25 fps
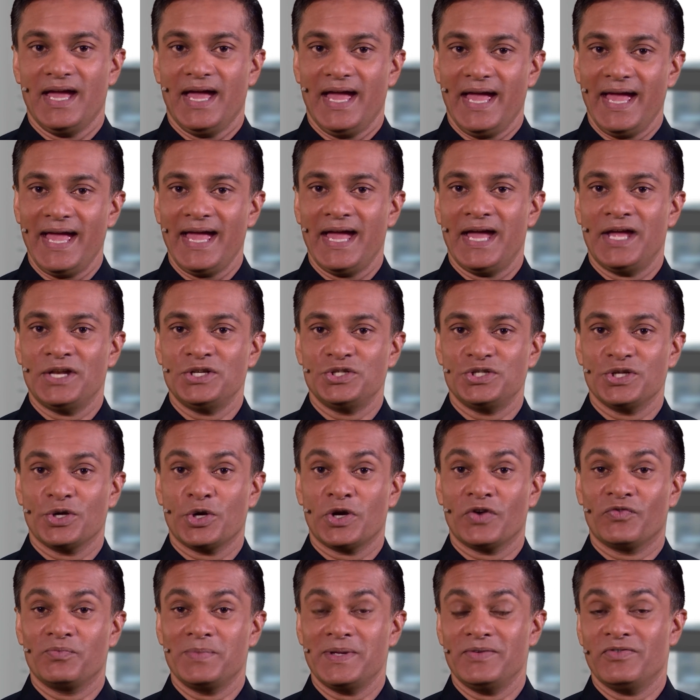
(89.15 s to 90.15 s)
and you're
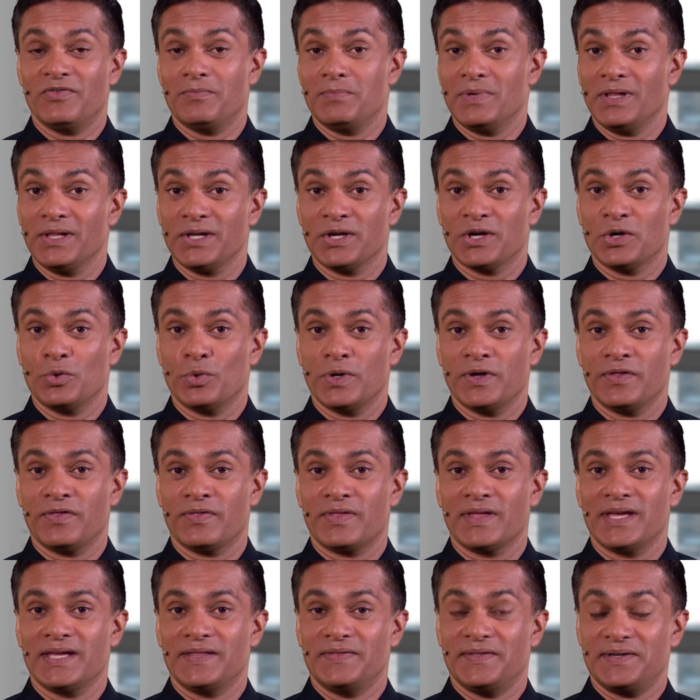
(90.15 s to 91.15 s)
going to be familiar
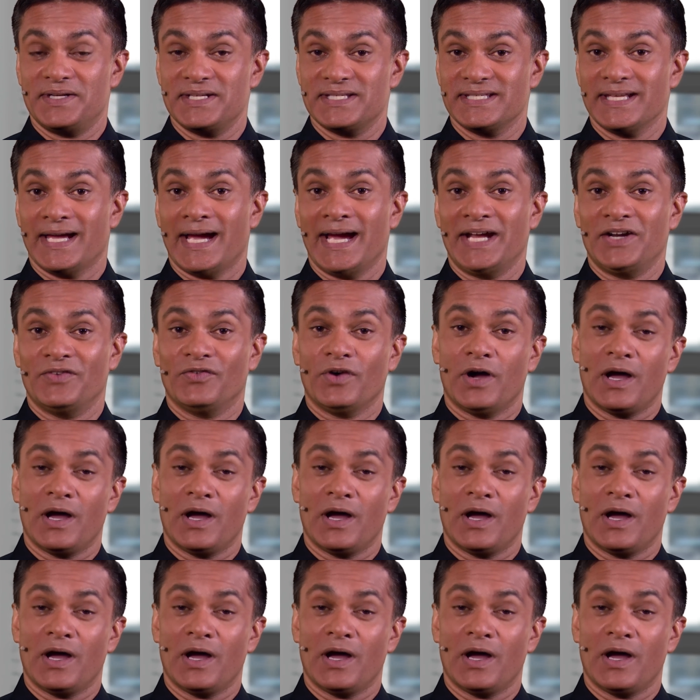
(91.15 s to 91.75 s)
with the design of